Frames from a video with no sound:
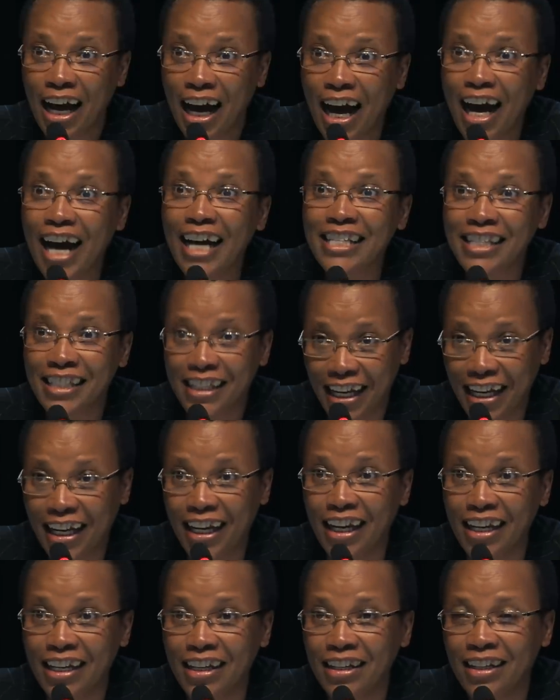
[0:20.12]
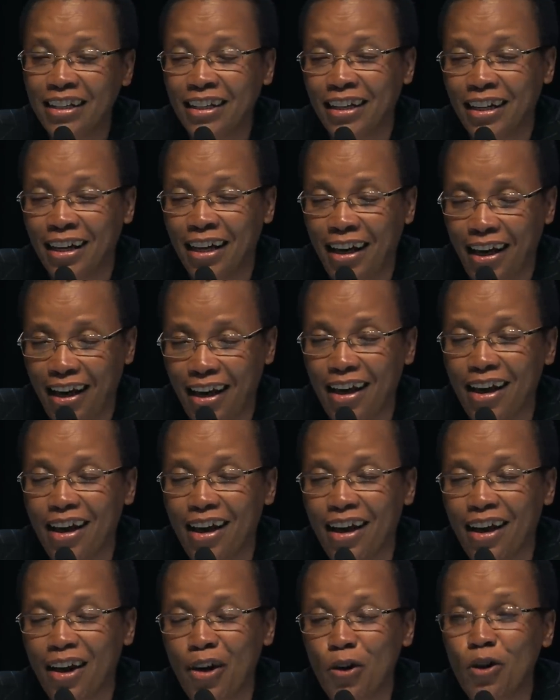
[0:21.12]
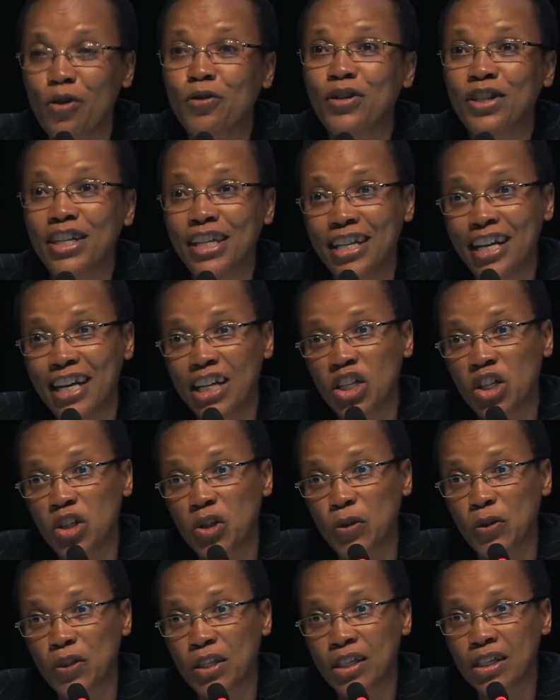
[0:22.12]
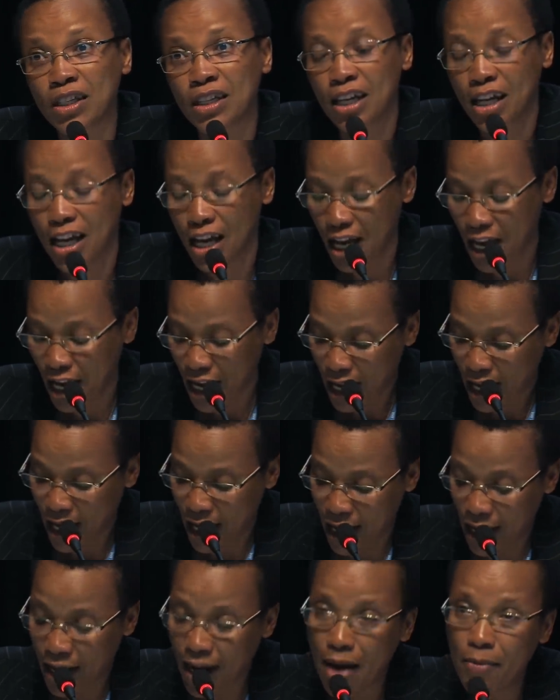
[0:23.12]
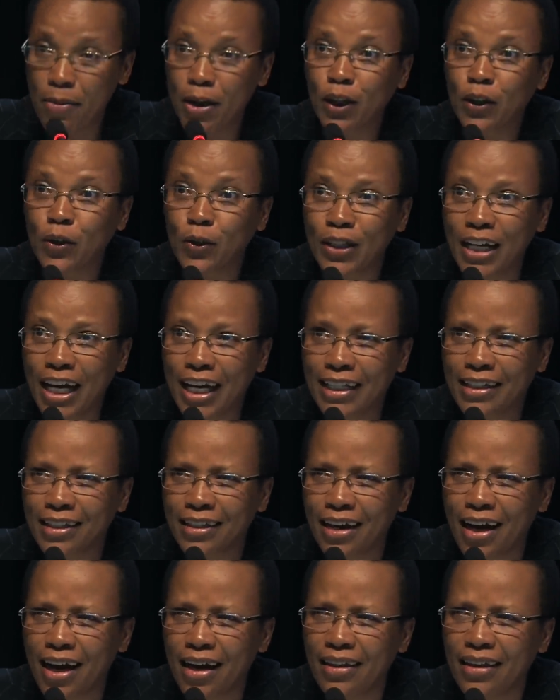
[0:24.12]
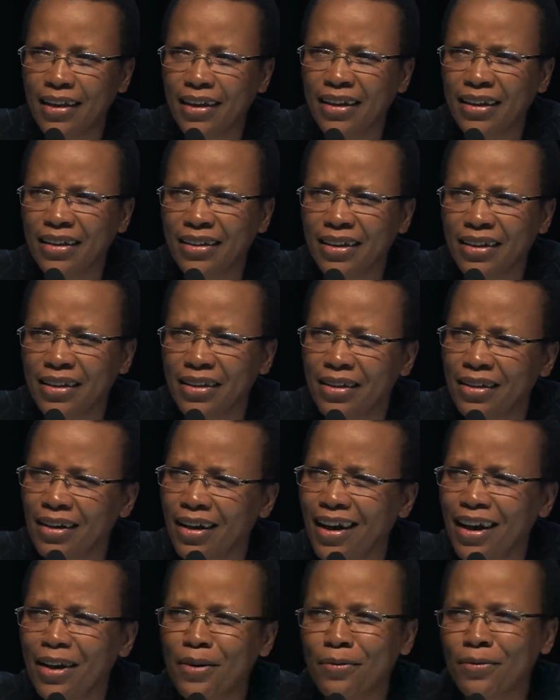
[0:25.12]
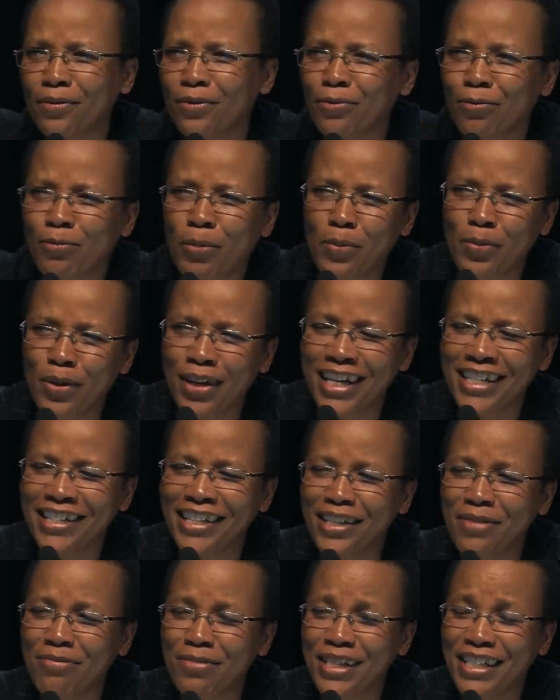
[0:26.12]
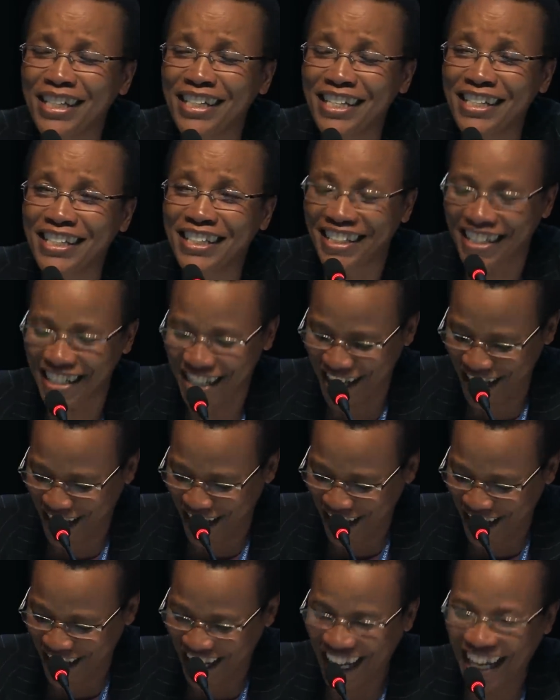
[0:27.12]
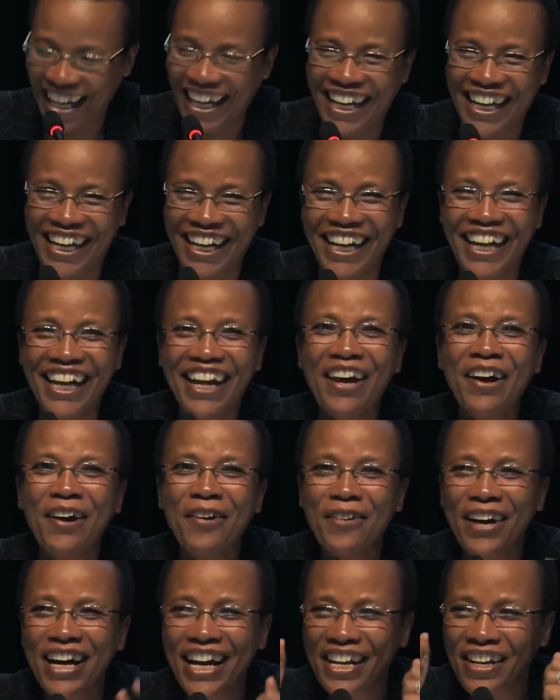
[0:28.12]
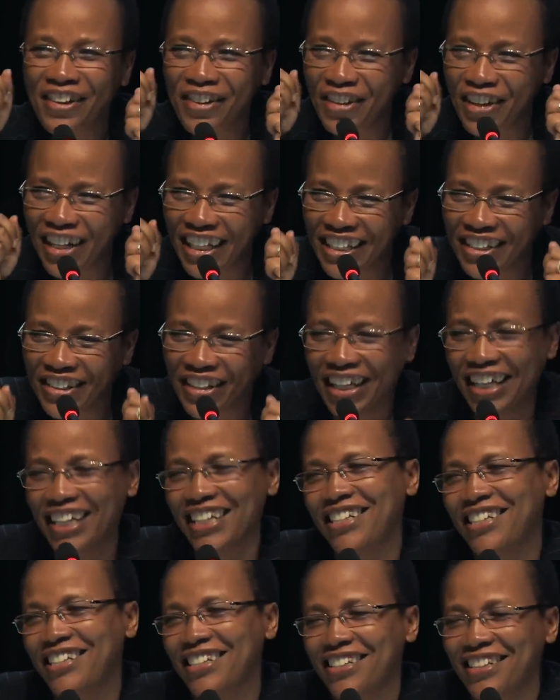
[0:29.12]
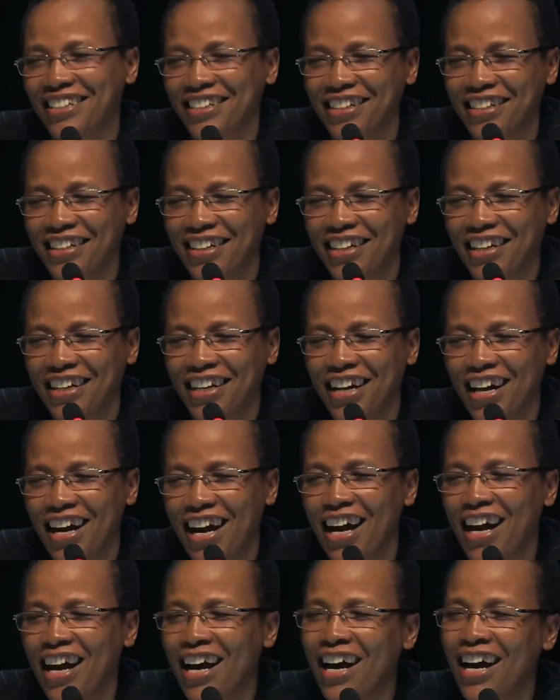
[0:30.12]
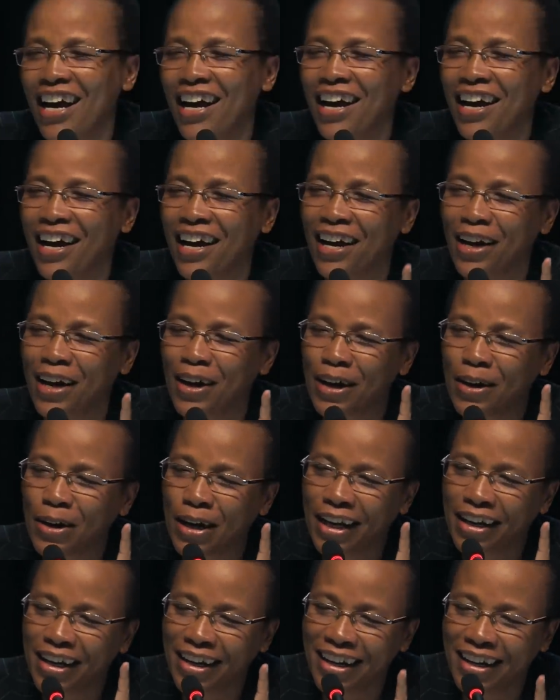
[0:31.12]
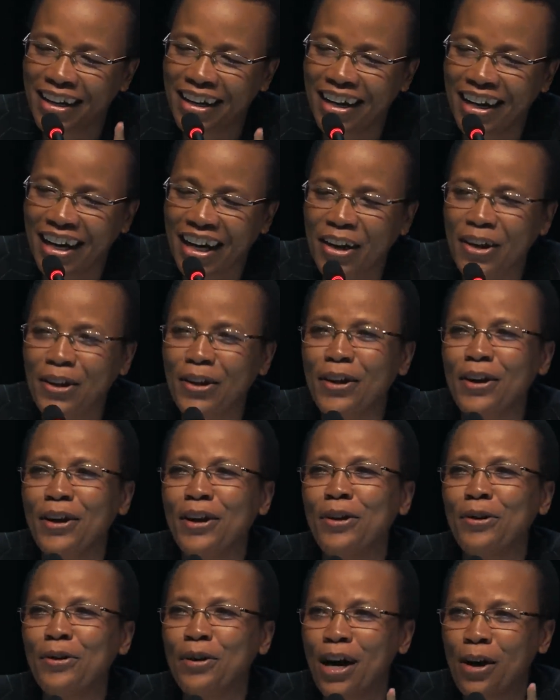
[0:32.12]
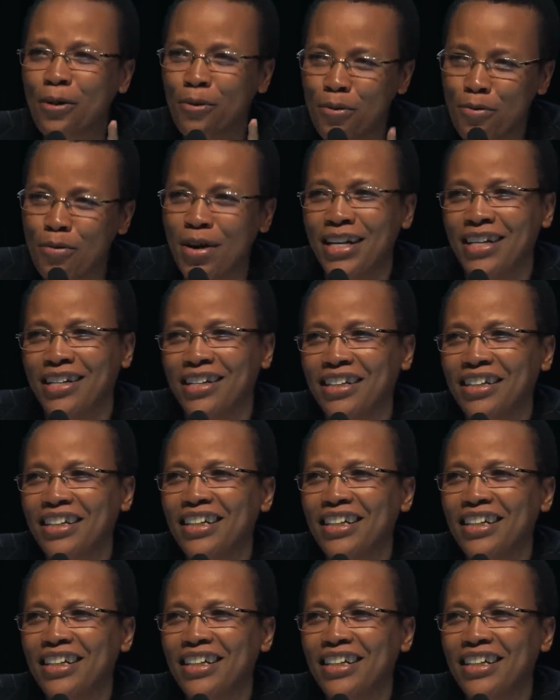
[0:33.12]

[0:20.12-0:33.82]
has taken care of gender issues. Coming to that, I think population business. When you educate a girl or a woman,